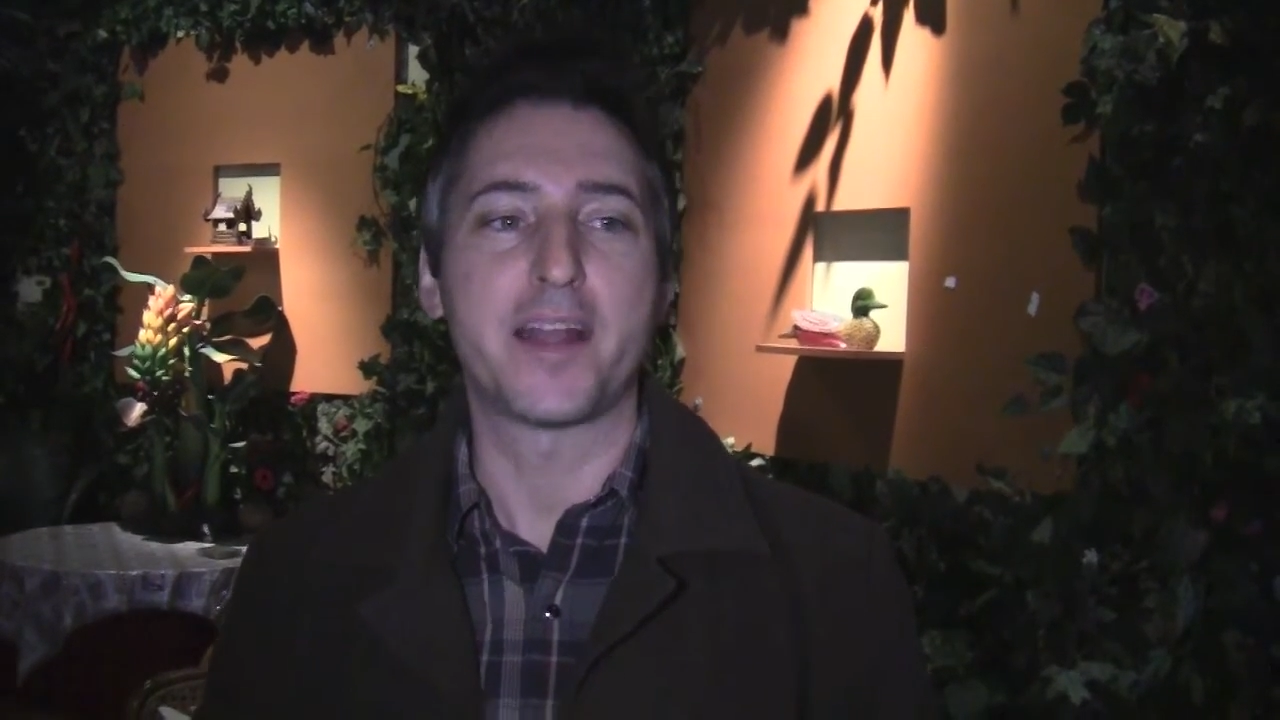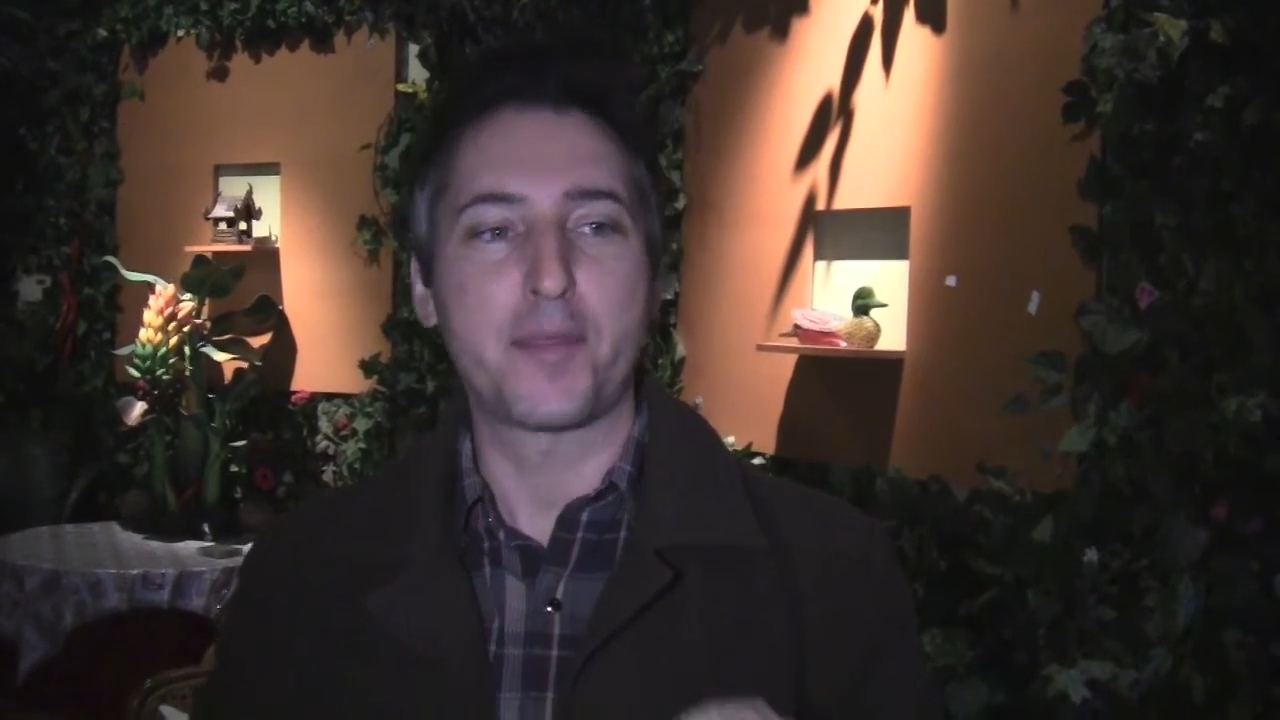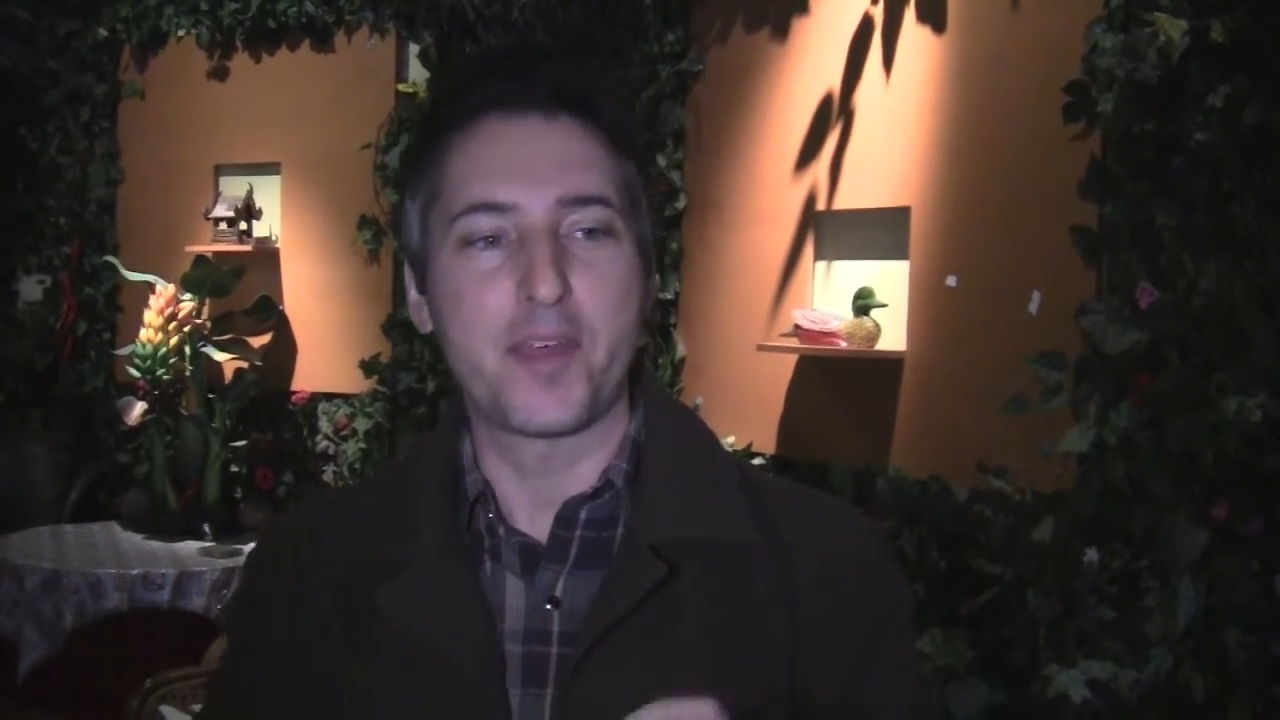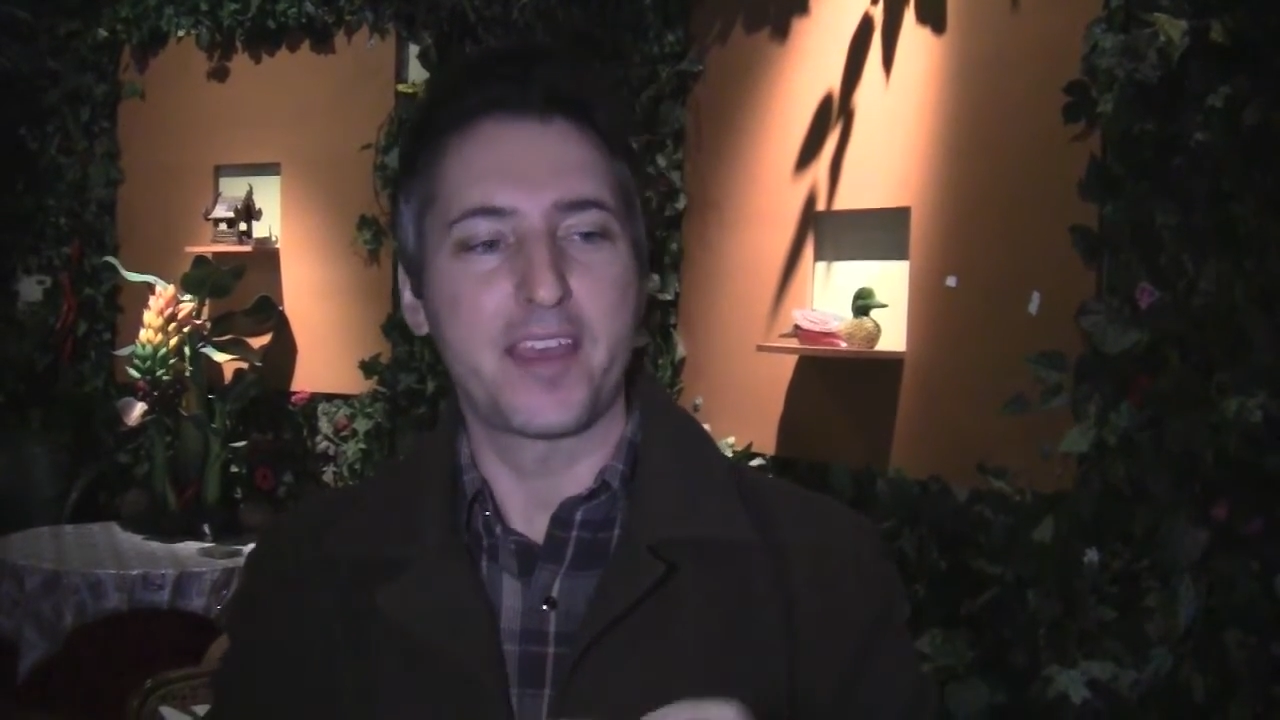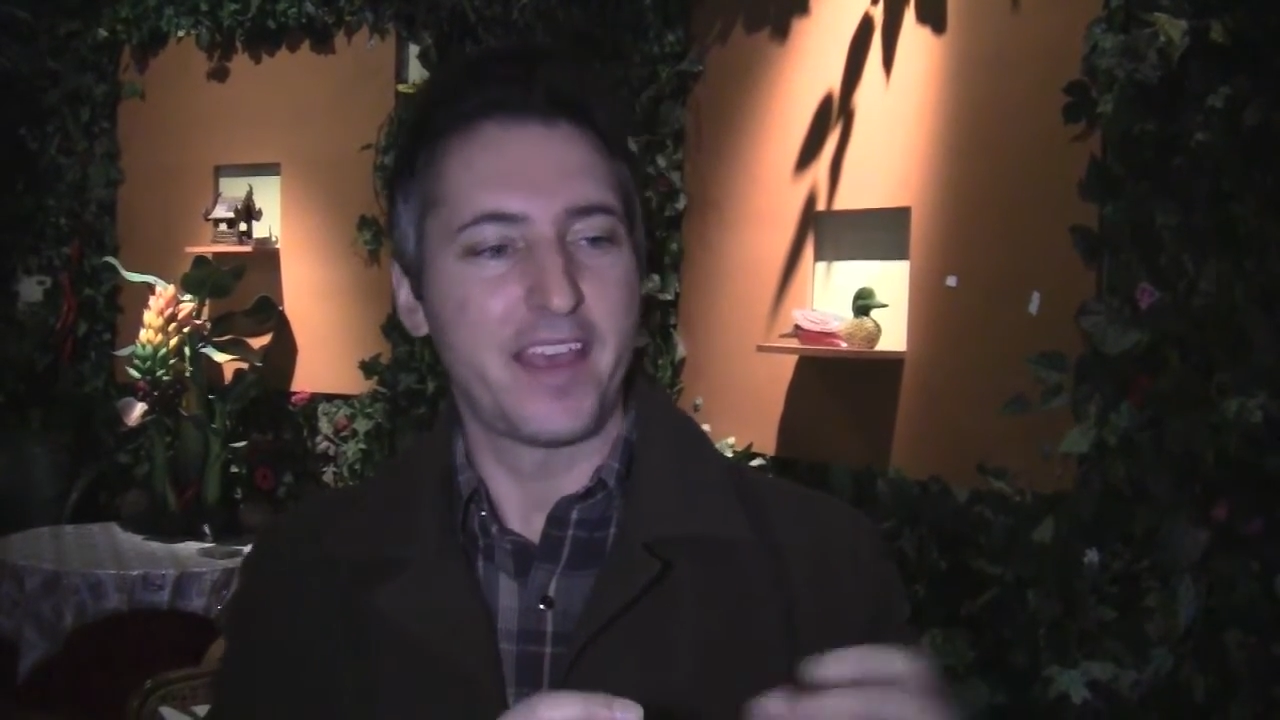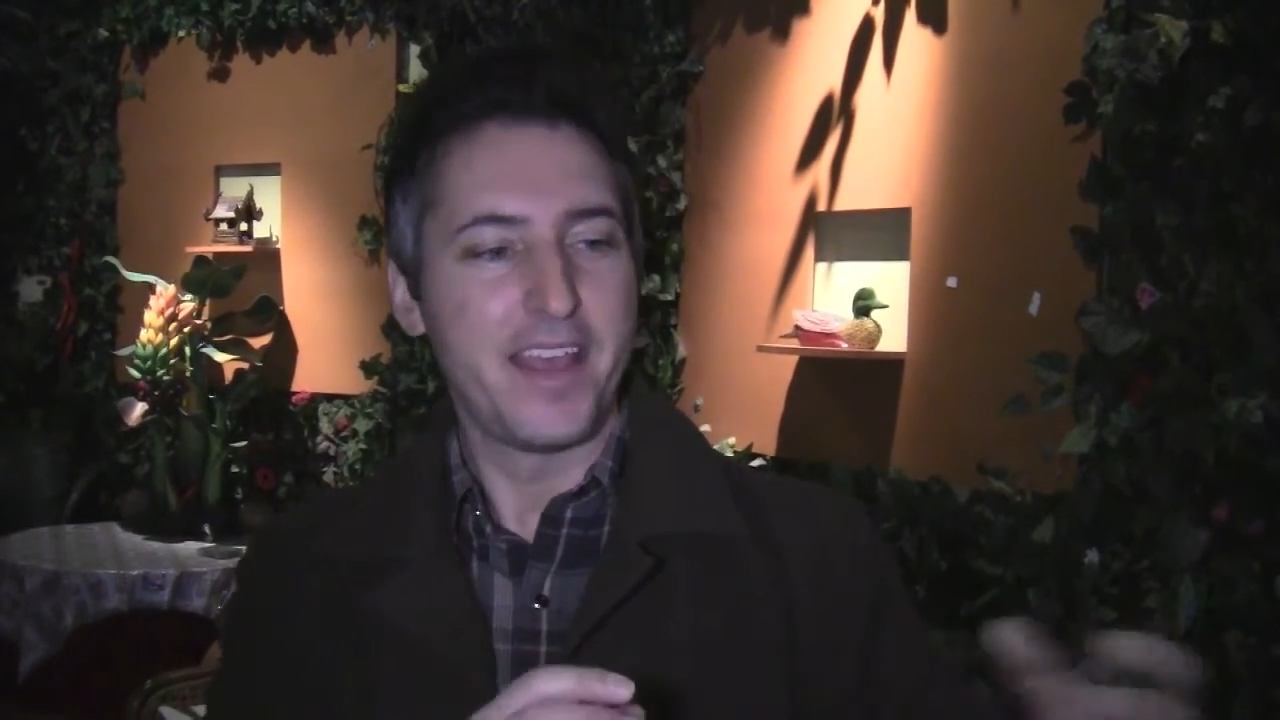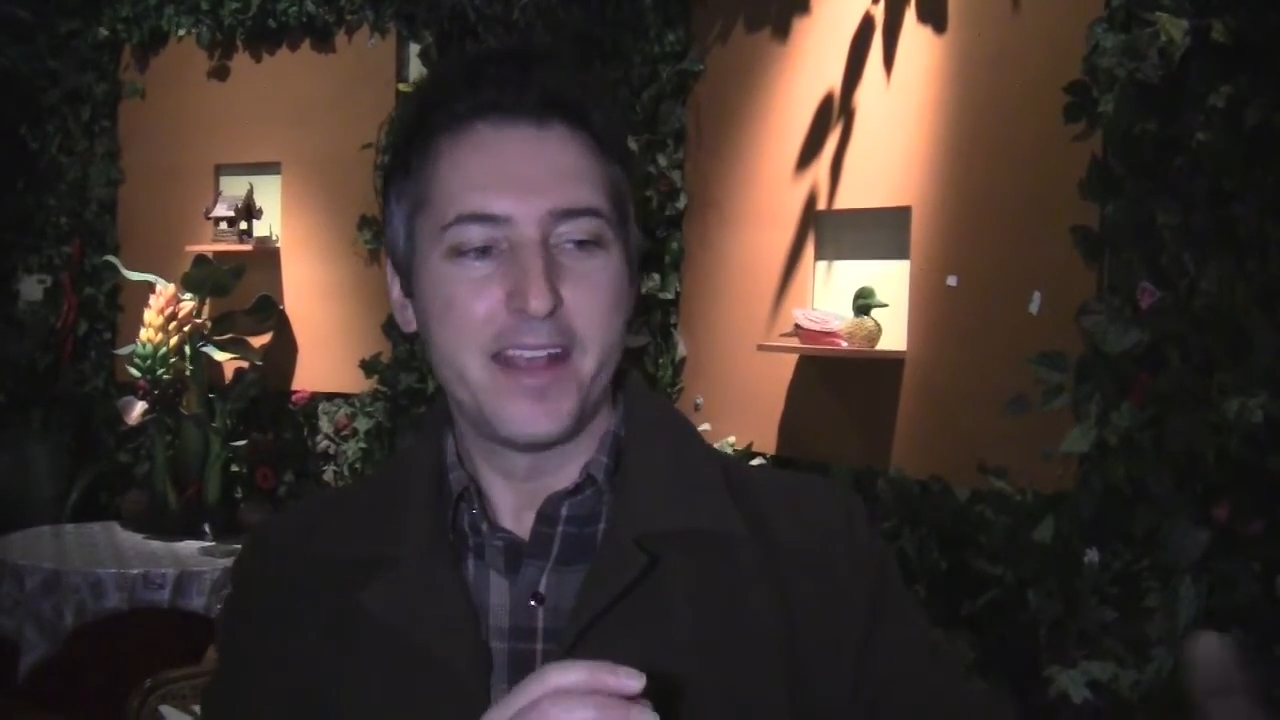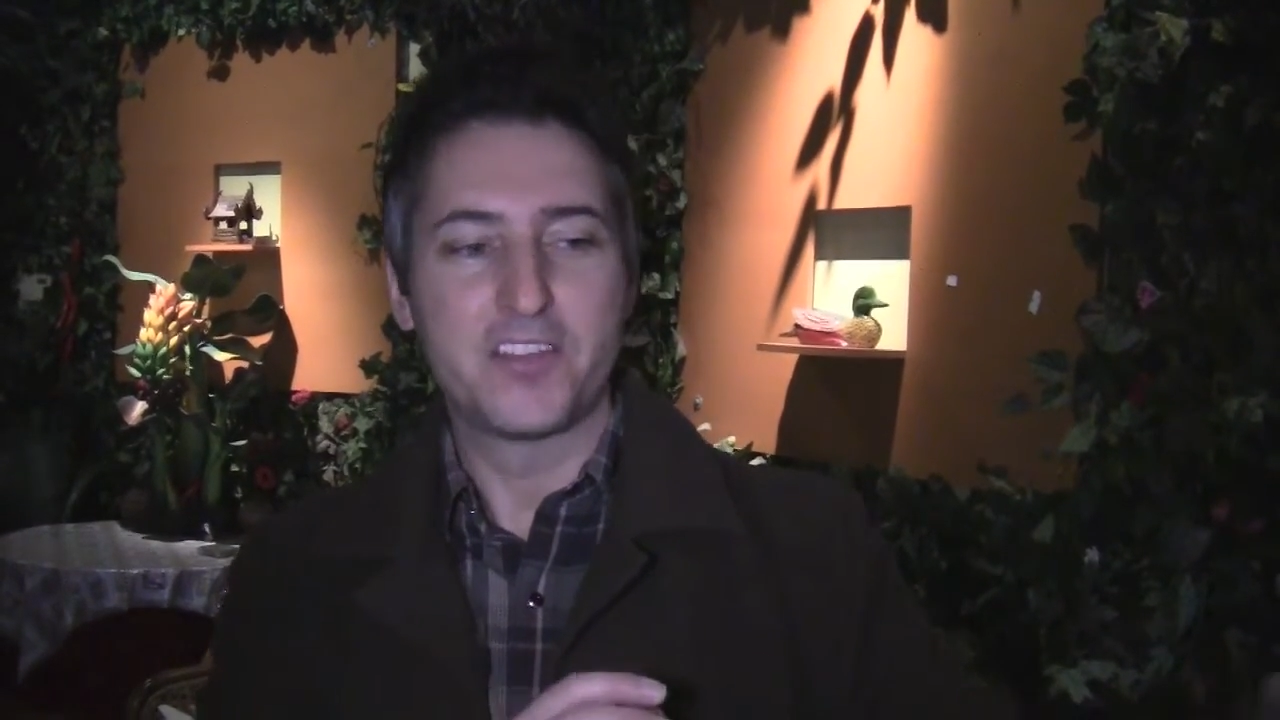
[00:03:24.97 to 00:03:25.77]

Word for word: And I think